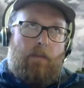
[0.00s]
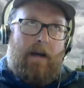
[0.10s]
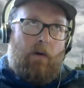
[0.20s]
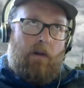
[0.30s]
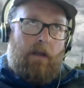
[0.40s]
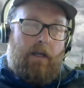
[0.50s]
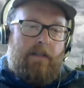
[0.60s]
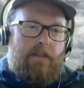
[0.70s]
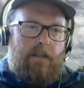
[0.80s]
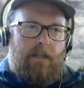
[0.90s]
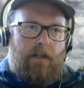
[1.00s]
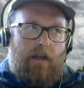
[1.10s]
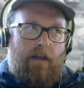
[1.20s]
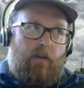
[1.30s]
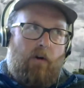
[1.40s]
power lines in a
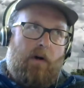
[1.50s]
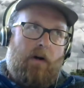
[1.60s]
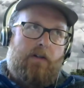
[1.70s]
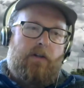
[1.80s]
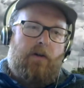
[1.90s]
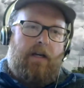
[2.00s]
lot of our parks are